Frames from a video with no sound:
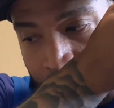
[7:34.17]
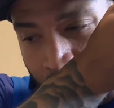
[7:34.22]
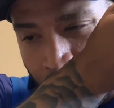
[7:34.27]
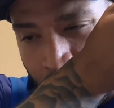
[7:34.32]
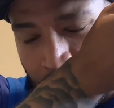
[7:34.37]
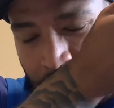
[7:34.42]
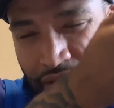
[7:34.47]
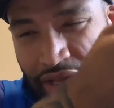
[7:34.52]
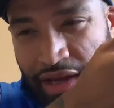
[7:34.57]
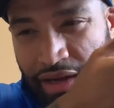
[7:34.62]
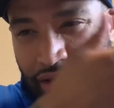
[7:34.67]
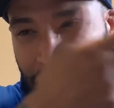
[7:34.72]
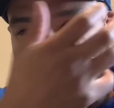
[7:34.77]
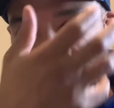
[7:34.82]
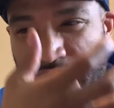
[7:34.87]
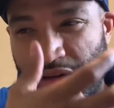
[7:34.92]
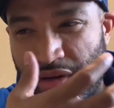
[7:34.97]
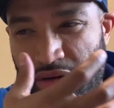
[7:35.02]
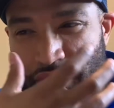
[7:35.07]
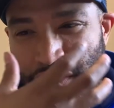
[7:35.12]
or like a
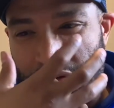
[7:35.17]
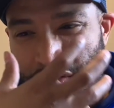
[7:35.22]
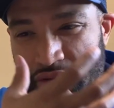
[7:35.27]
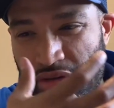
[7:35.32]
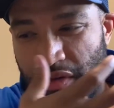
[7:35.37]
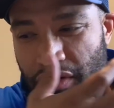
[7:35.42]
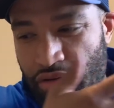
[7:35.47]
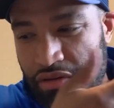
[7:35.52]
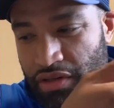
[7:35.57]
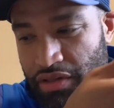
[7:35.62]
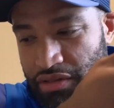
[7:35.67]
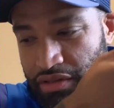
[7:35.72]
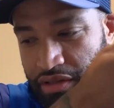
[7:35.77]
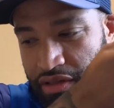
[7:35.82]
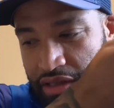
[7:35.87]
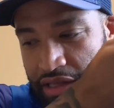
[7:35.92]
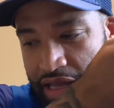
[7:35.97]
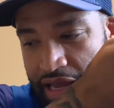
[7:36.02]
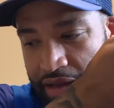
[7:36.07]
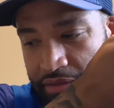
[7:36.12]
very, you know, because of
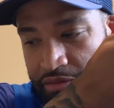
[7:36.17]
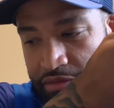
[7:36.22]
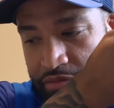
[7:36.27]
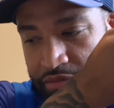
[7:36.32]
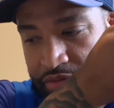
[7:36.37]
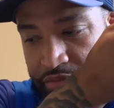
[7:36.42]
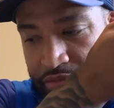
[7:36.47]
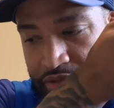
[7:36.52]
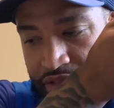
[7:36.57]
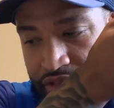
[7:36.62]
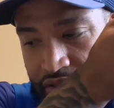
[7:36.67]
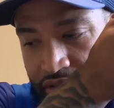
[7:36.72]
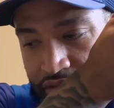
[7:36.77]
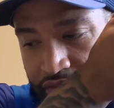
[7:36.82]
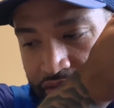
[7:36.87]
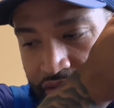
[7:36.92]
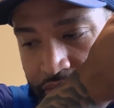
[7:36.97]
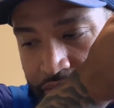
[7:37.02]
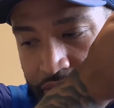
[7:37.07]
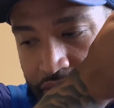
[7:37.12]
the labdanum and
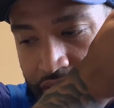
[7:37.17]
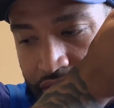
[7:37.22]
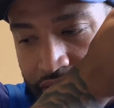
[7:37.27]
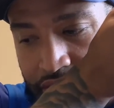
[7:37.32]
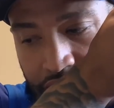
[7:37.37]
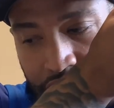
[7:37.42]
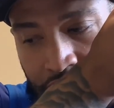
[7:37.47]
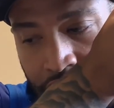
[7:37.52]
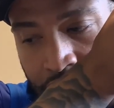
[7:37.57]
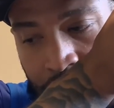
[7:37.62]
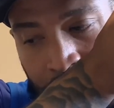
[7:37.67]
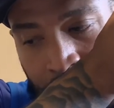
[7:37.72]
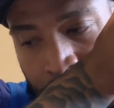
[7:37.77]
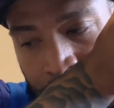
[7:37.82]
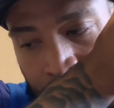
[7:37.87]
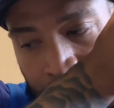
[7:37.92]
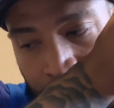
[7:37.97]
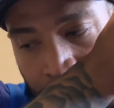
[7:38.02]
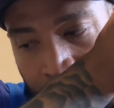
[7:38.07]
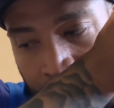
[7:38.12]
stuff, the musk,
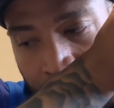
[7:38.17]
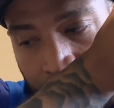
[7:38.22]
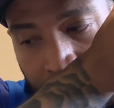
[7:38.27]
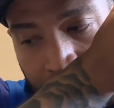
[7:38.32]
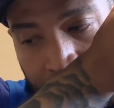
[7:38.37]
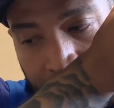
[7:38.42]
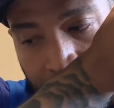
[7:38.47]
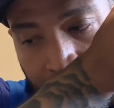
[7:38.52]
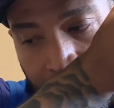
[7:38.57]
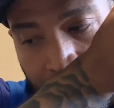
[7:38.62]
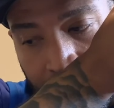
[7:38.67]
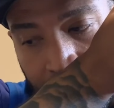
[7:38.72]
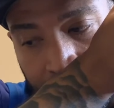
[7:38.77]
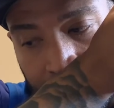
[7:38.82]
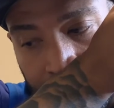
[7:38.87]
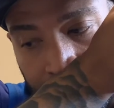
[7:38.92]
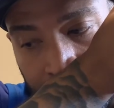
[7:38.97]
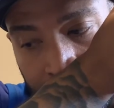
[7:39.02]
but it's not.